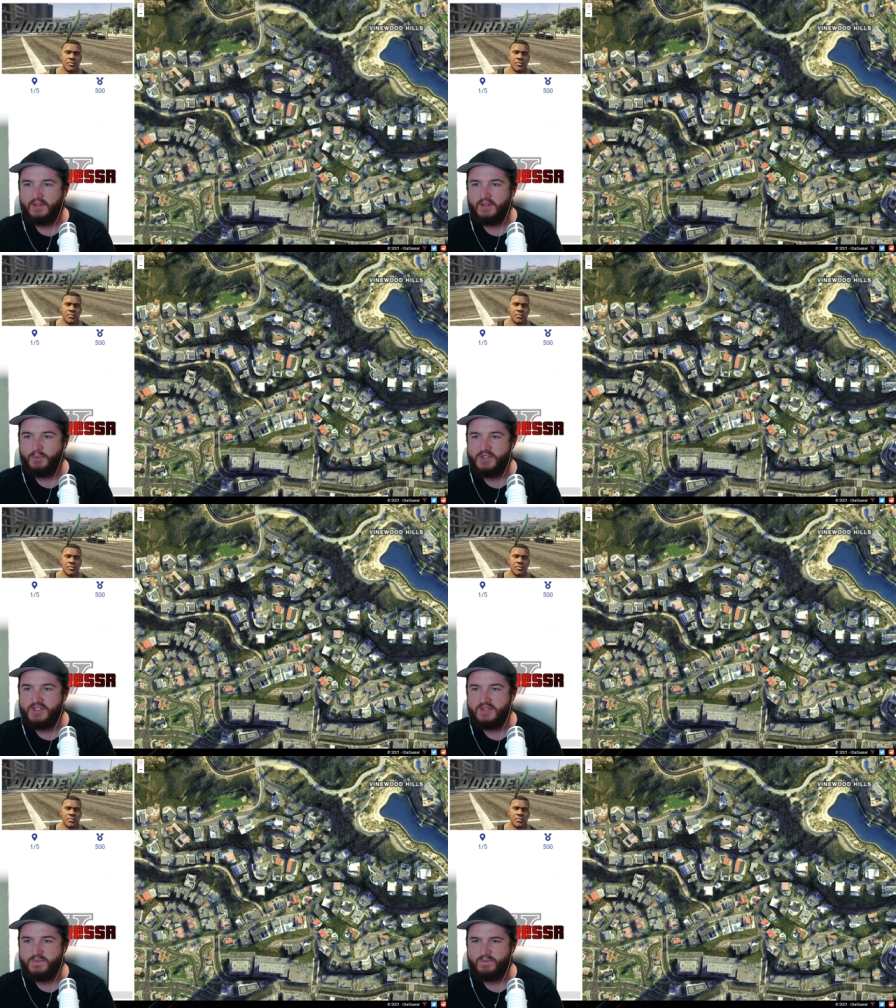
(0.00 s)
Which
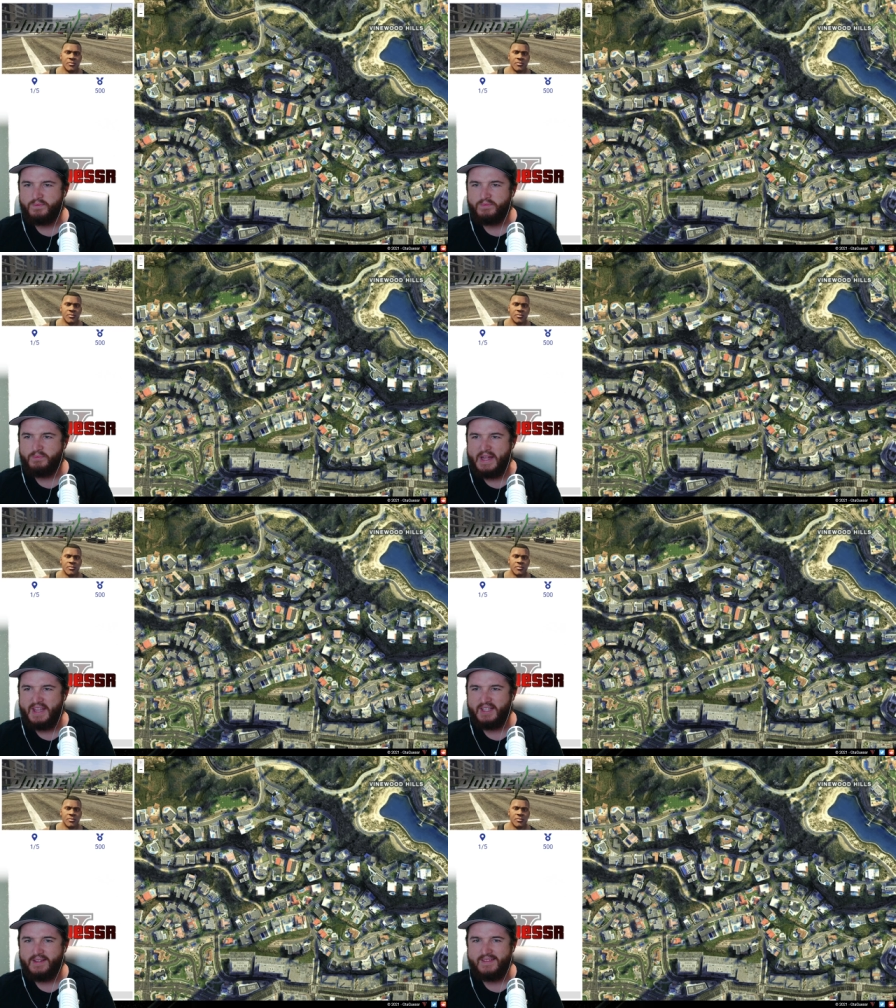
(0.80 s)
is, I
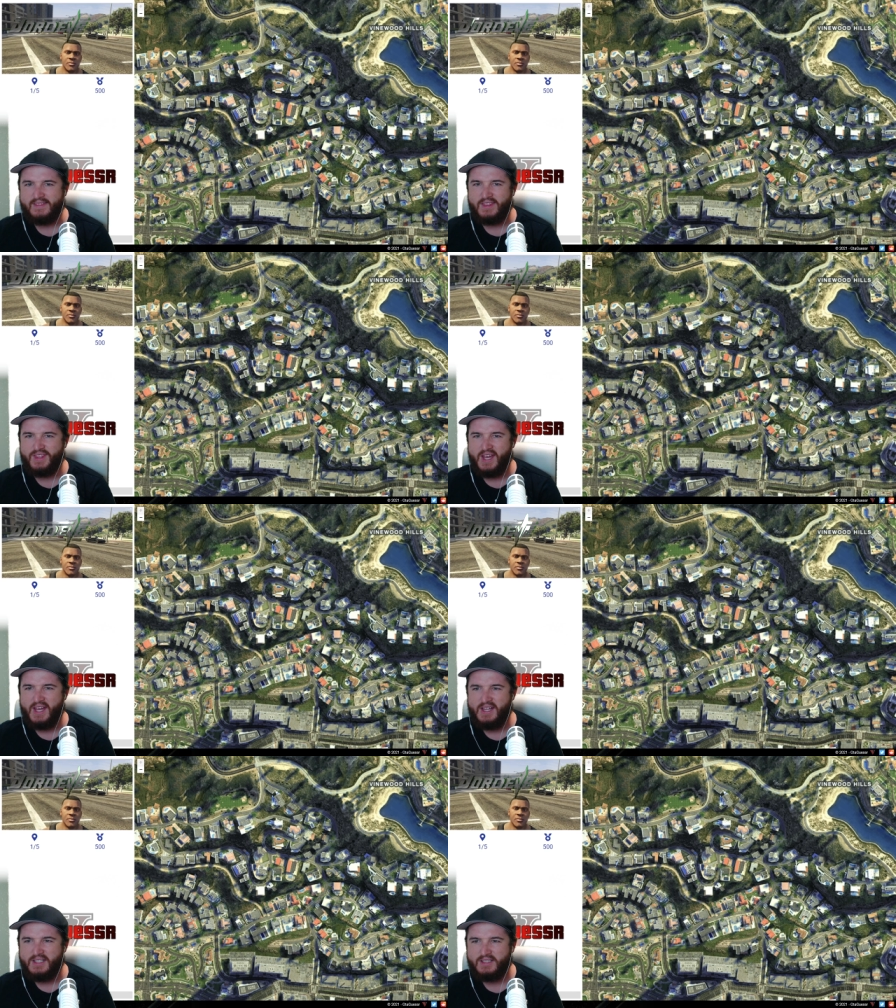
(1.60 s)
think that's
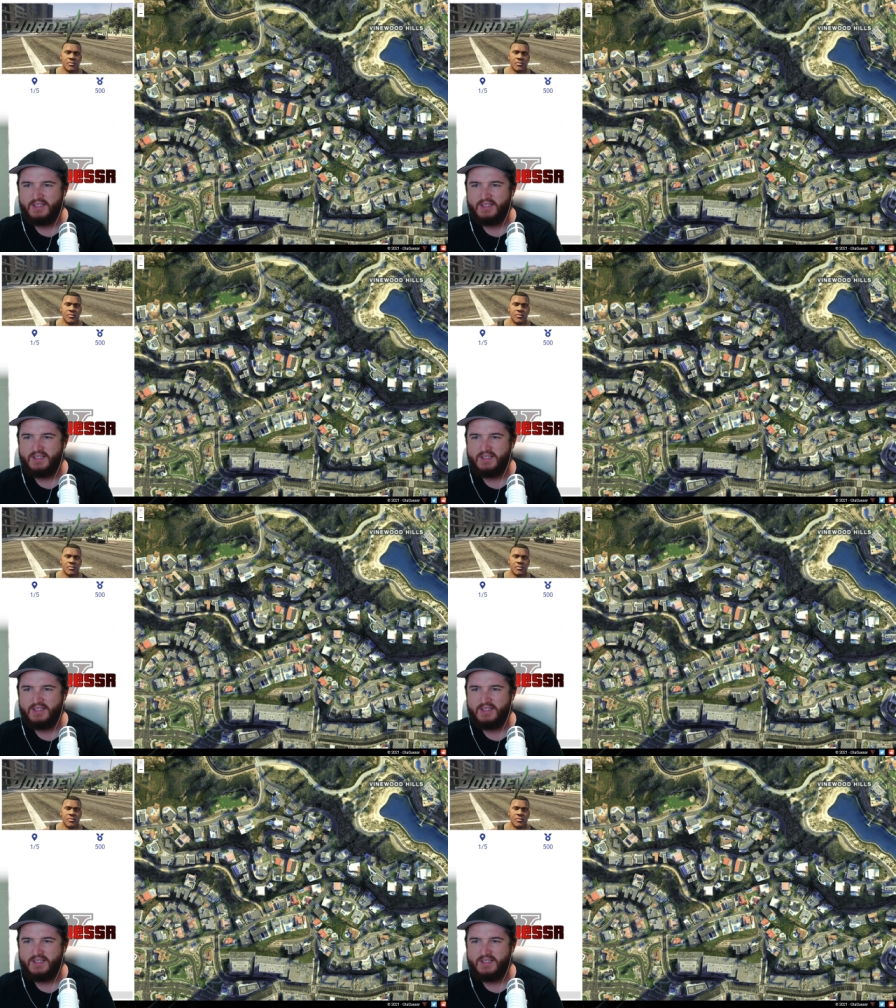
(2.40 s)
that.